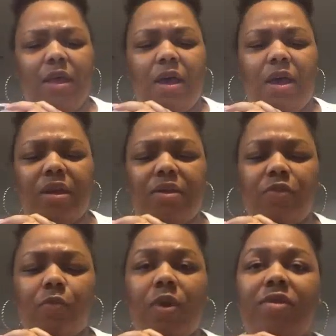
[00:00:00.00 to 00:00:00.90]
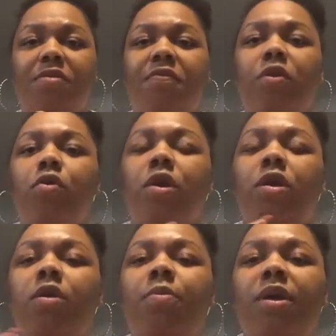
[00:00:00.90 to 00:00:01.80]
how they just wanted to feel
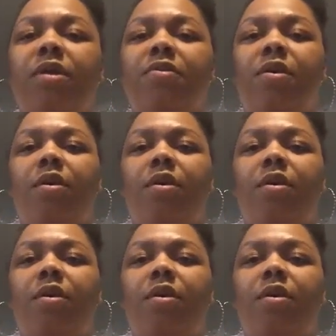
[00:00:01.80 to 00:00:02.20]
good because